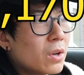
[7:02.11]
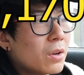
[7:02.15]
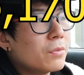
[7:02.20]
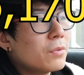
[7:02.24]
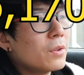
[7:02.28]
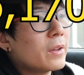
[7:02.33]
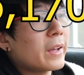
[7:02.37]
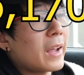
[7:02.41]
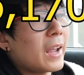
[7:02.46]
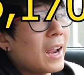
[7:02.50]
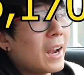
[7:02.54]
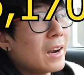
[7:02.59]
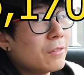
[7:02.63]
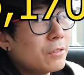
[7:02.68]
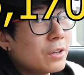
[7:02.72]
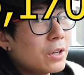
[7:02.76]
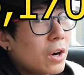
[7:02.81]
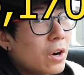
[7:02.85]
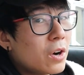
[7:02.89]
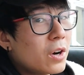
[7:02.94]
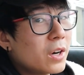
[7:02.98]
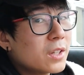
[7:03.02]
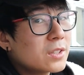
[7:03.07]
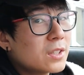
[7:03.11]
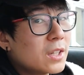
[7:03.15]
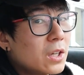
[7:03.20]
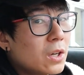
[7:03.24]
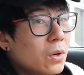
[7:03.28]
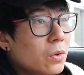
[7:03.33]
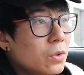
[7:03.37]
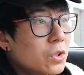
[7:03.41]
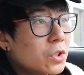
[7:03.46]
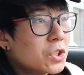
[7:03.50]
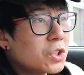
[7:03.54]
So I feel like every
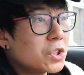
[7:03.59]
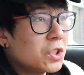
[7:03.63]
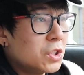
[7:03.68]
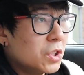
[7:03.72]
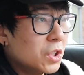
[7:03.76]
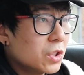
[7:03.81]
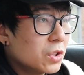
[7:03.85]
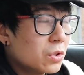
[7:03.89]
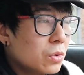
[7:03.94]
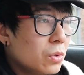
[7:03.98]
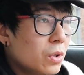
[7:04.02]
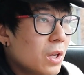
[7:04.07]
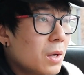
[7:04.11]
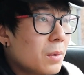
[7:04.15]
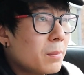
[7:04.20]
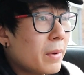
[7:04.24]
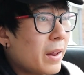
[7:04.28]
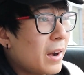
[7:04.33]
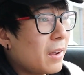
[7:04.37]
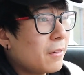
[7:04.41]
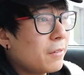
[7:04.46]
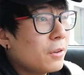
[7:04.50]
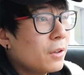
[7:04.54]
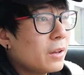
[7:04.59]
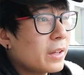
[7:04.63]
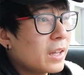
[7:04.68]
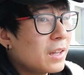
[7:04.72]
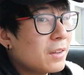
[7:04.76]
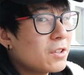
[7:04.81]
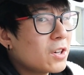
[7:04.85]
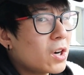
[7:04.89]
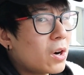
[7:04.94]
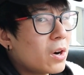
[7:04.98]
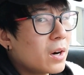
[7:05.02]
RX8 owner should do them, and I feel like
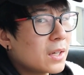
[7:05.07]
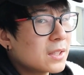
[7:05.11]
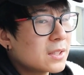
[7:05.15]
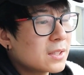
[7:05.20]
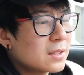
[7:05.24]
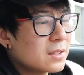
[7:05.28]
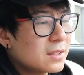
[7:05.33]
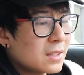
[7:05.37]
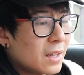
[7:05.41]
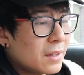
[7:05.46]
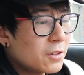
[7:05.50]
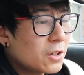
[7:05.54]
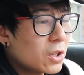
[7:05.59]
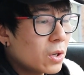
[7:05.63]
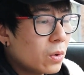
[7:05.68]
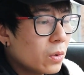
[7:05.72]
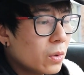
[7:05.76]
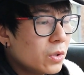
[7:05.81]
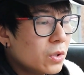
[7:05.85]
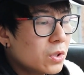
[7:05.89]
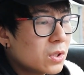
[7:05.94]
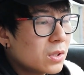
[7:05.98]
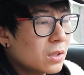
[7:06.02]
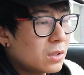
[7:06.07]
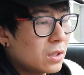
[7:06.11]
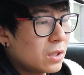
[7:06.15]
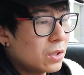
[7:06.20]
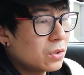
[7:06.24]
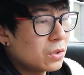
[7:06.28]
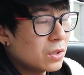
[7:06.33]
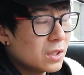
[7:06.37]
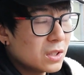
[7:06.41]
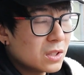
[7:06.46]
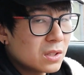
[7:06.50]
even RX7 owners,
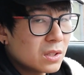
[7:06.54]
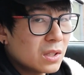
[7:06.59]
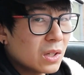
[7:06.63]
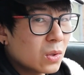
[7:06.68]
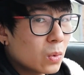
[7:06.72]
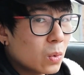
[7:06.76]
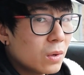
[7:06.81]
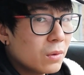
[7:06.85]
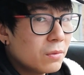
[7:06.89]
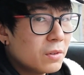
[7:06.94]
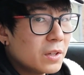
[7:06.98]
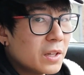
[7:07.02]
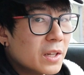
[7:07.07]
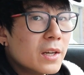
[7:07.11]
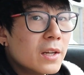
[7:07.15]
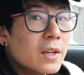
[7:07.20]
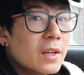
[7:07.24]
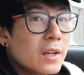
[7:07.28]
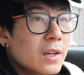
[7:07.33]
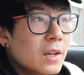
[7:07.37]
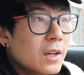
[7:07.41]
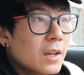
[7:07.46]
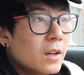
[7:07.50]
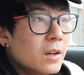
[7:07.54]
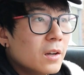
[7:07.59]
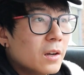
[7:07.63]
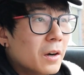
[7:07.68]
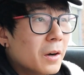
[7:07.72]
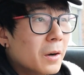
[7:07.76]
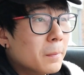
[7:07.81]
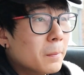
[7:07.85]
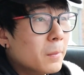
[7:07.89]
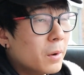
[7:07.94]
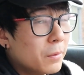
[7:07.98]
there is equivalent
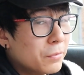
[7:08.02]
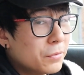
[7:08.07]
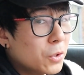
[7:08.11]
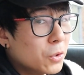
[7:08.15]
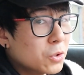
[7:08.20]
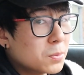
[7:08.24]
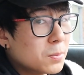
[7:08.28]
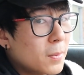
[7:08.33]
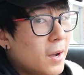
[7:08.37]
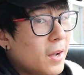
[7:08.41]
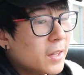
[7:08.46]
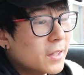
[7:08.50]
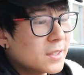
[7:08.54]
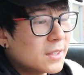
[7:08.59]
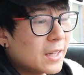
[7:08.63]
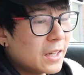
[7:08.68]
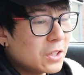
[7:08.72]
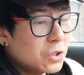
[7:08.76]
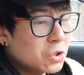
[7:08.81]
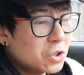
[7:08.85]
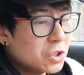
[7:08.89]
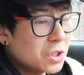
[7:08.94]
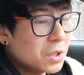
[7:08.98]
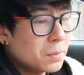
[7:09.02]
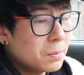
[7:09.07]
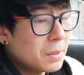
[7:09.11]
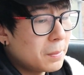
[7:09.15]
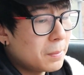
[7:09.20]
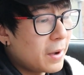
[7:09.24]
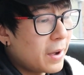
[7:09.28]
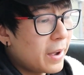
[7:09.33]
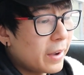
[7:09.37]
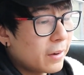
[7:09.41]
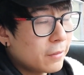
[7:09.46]
of those mods that you should
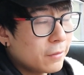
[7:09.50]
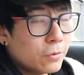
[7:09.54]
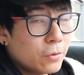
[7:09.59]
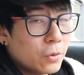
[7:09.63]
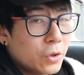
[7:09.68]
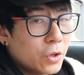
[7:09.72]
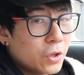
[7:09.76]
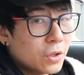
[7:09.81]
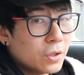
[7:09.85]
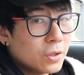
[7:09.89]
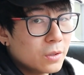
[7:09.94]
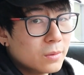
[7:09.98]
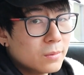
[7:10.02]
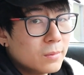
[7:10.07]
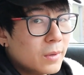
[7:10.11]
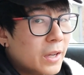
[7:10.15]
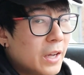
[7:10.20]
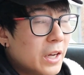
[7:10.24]
be buying for your